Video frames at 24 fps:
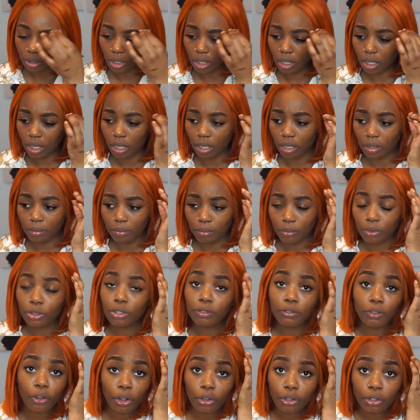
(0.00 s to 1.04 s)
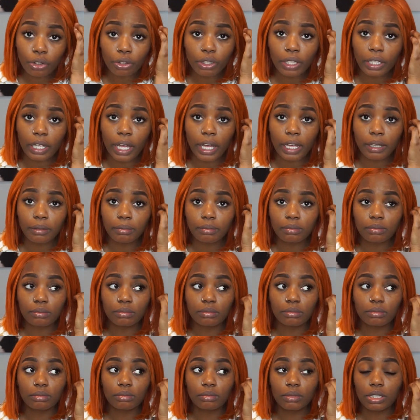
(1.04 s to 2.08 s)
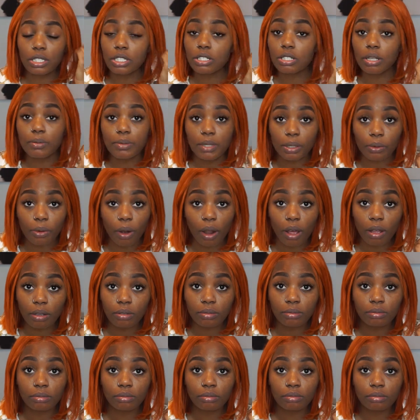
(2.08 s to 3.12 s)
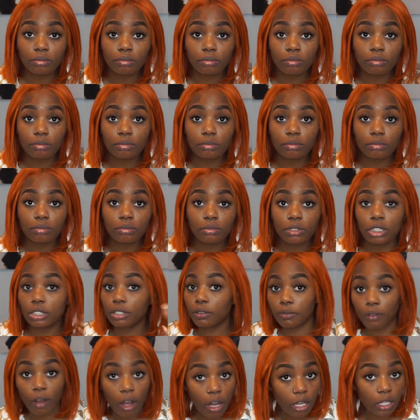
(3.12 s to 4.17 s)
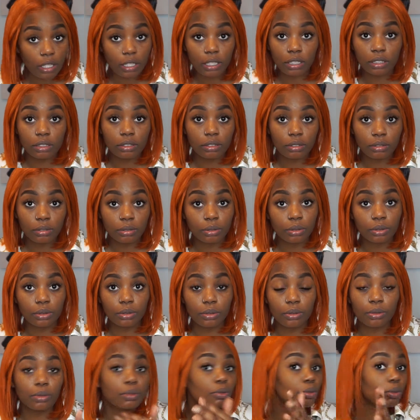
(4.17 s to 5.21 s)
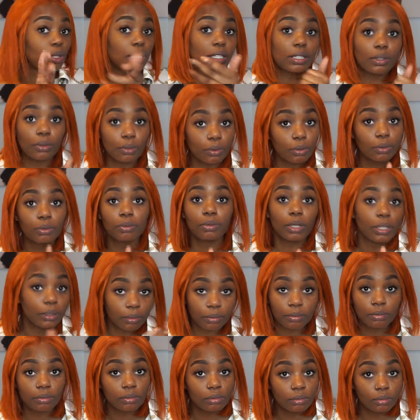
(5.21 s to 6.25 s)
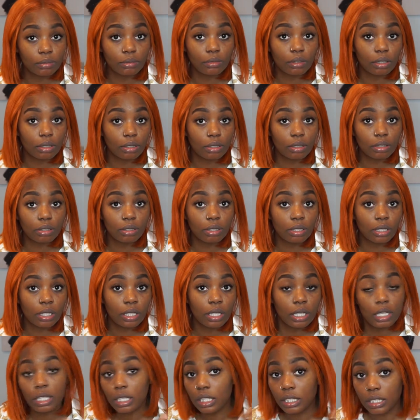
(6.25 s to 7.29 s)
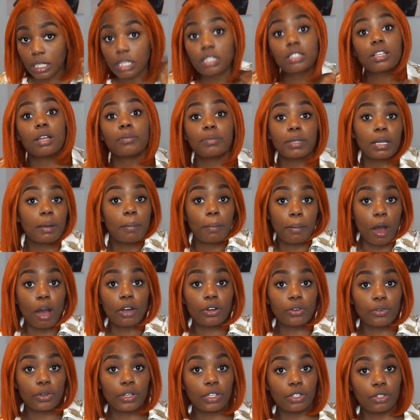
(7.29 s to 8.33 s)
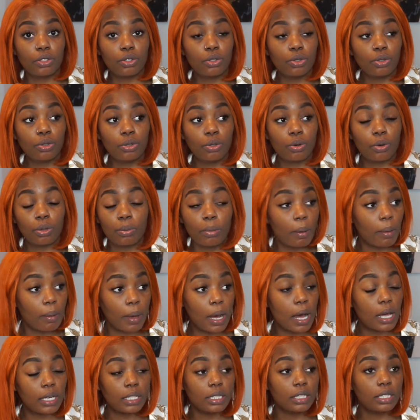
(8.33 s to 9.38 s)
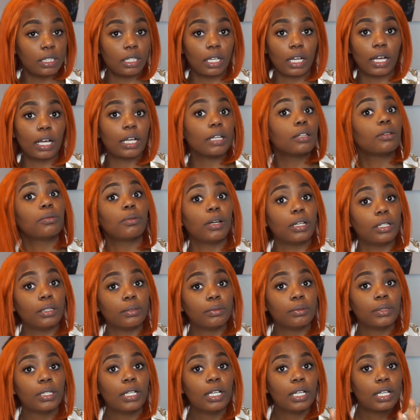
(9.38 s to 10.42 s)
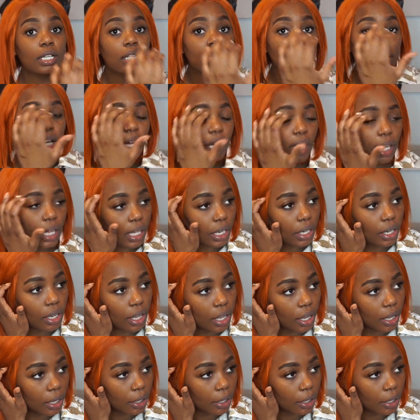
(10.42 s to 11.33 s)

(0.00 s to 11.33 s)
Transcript: what the fuck are you looking at? Is there something wrong? What the fuck? What? Is there something bothering you with my body? Like, what? And